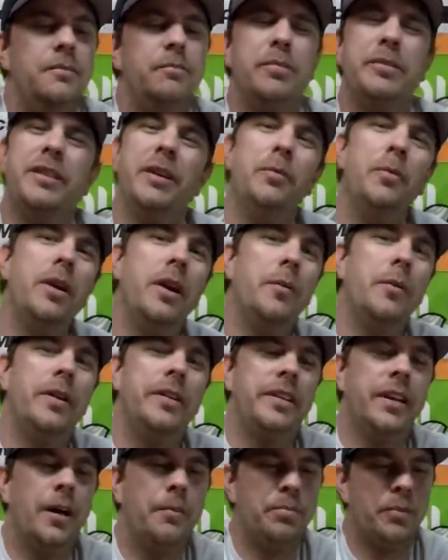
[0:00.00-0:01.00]
But then when I
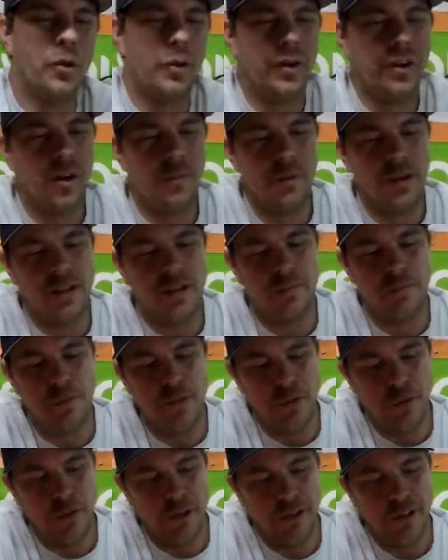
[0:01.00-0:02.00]
went to upload it on my
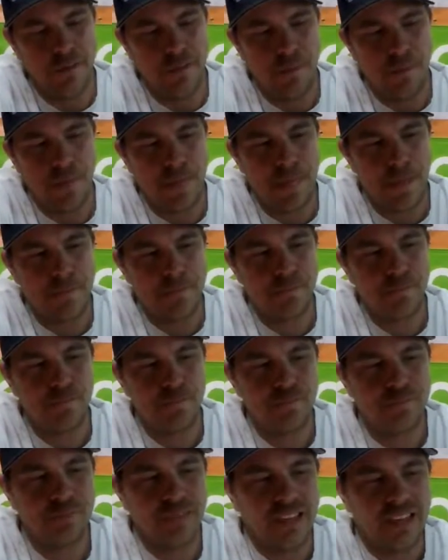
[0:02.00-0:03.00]
computer,
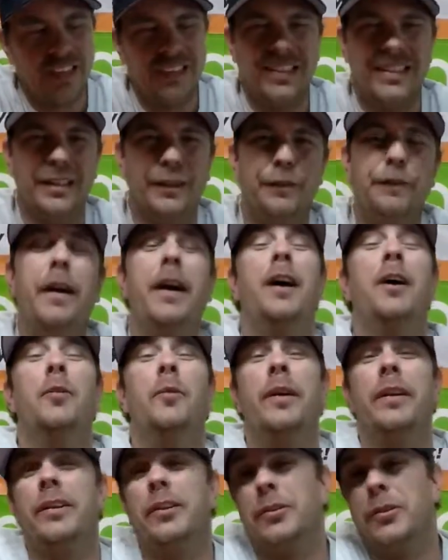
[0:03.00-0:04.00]
the file
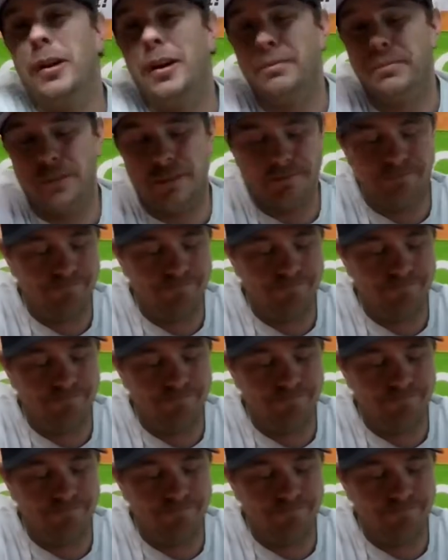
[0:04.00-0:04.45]
went corrupt.